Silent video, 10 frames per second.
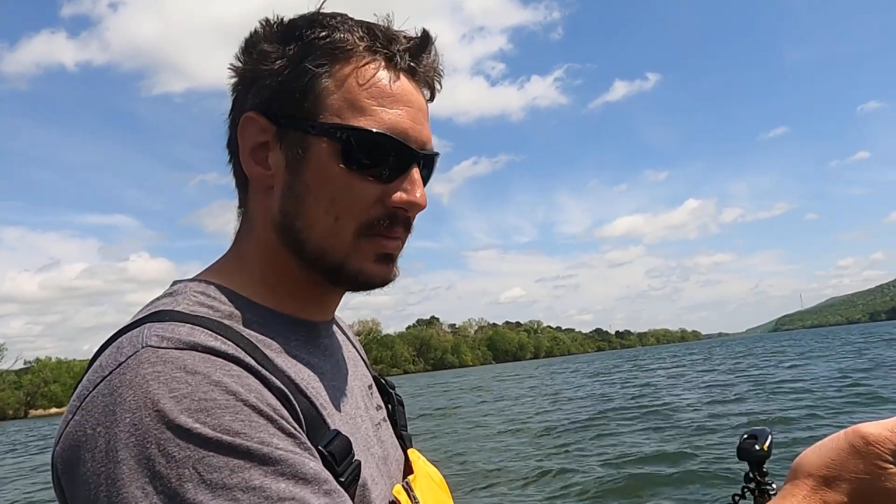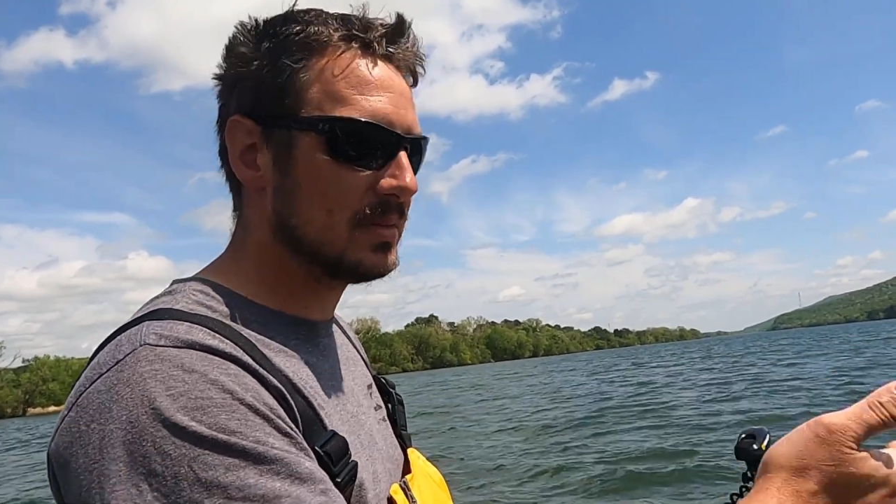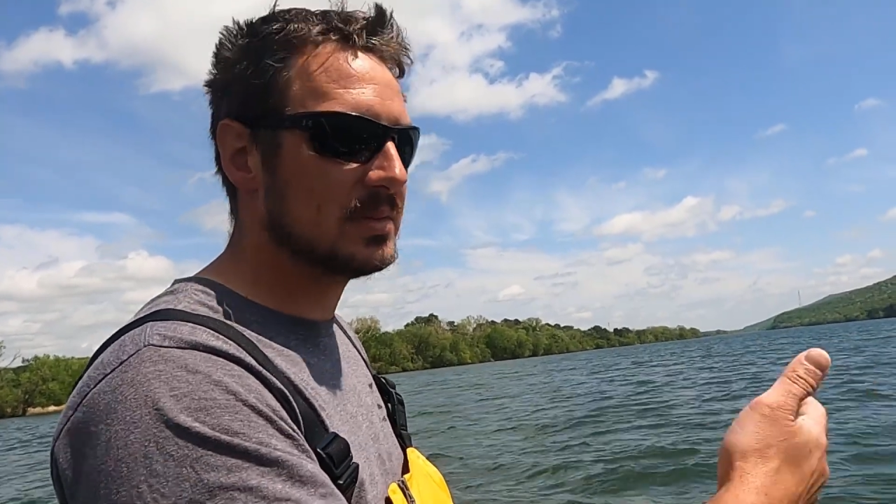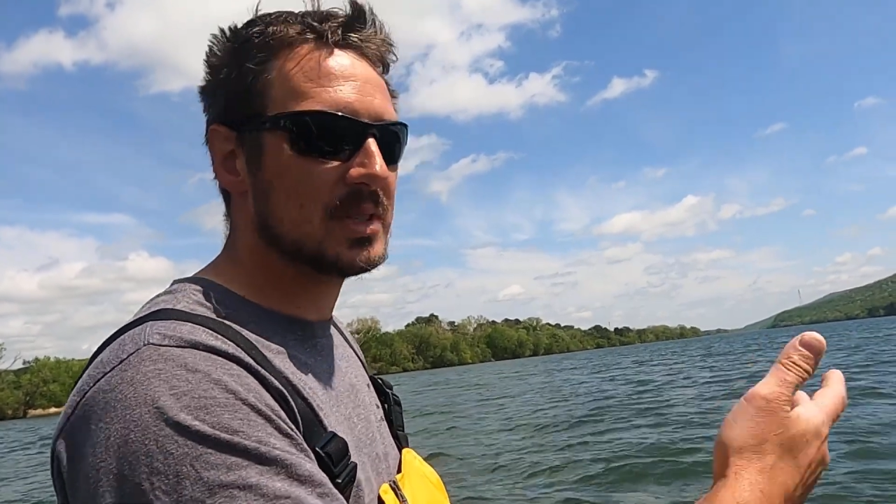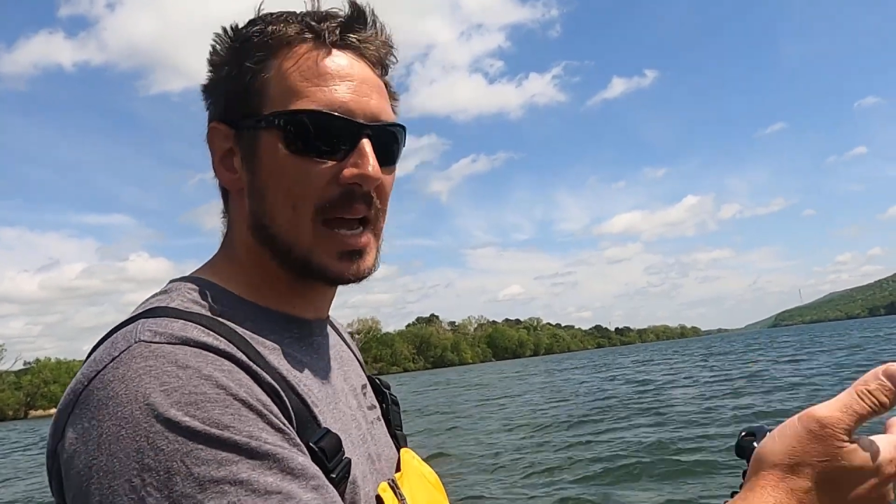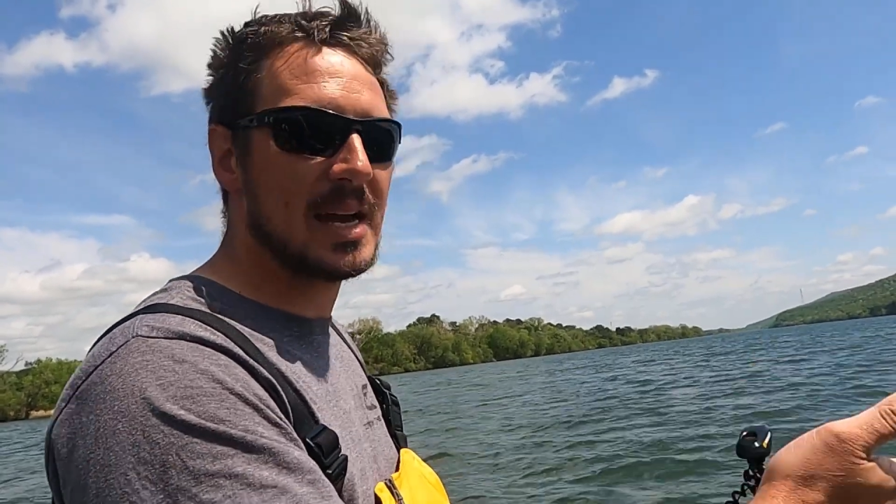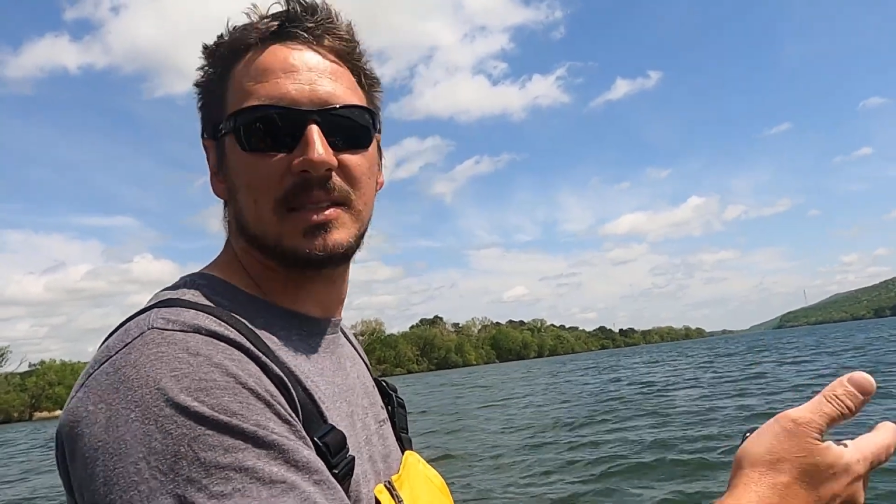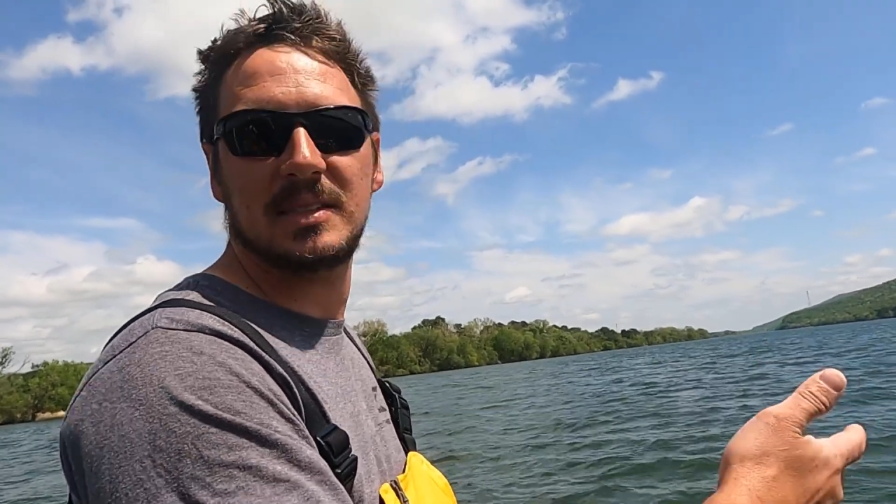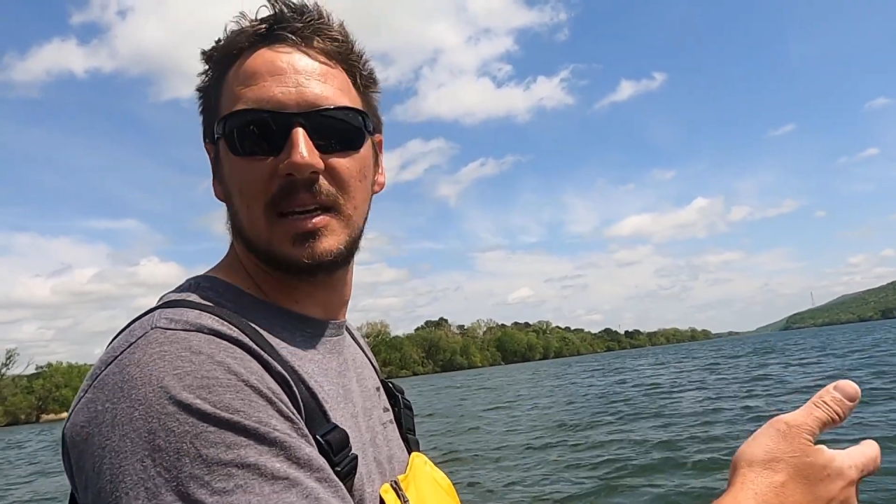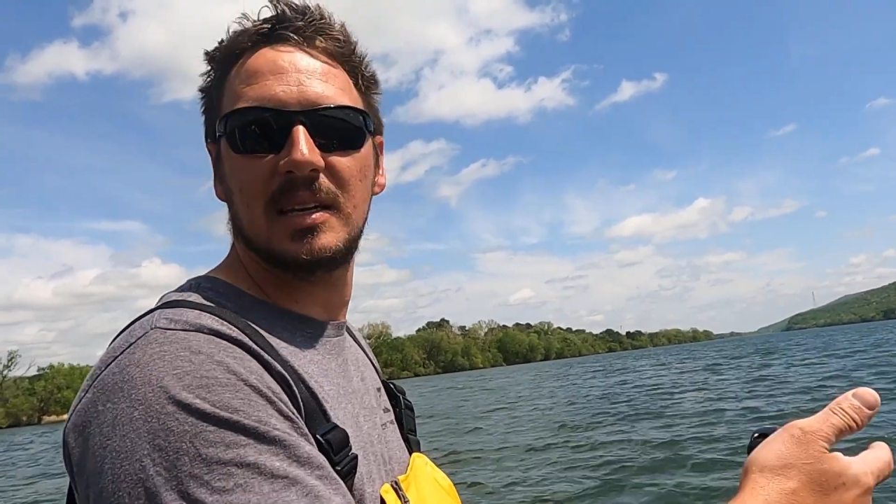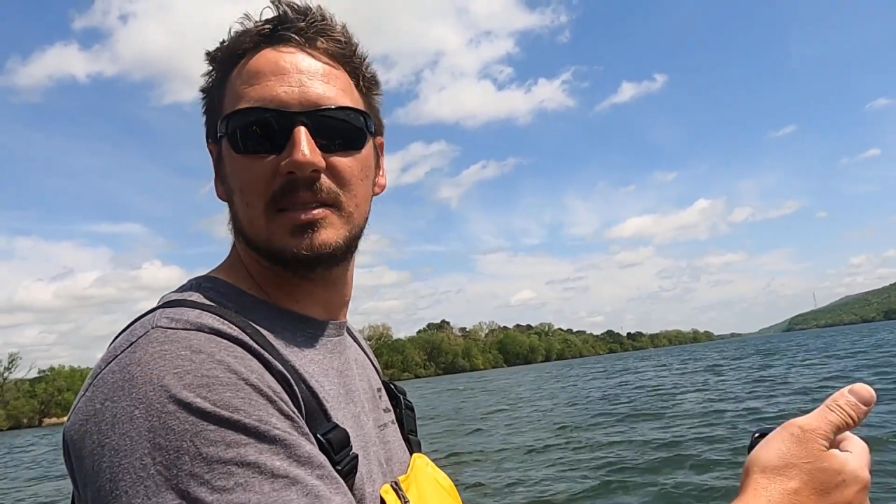science says